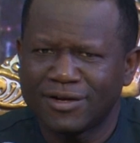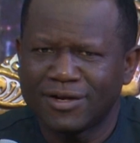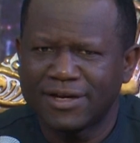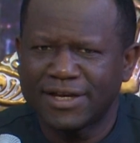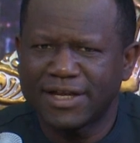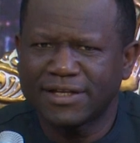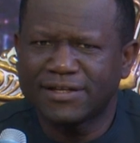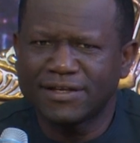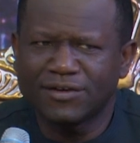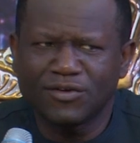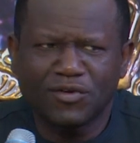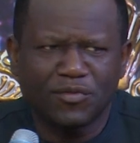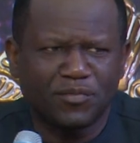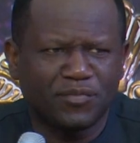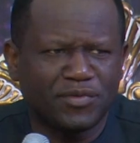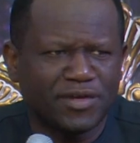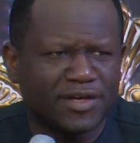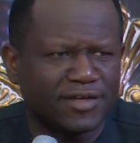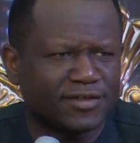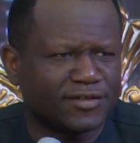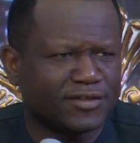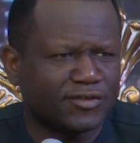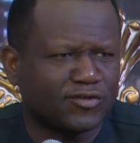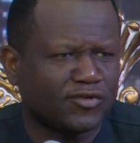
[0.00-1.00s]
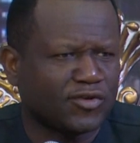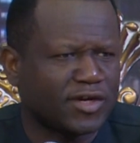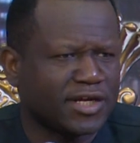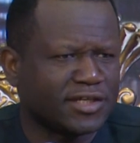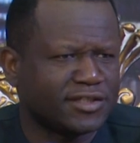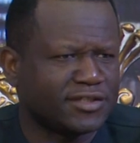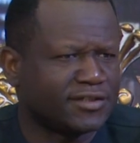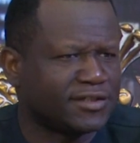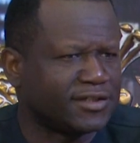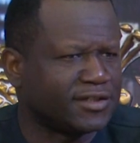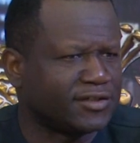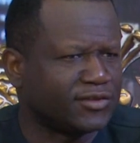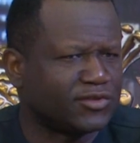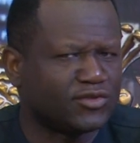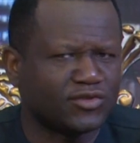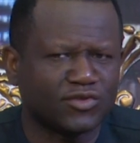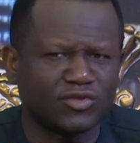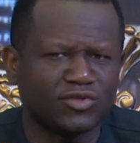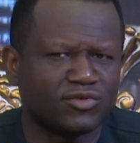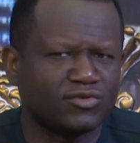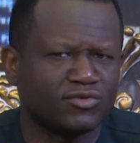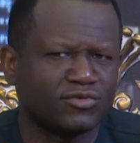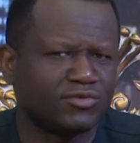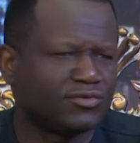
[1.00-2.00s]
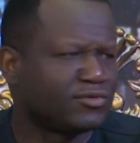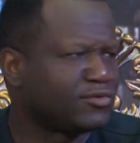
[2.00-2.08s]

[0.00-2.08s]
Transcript: Let it not be a strange thing to you.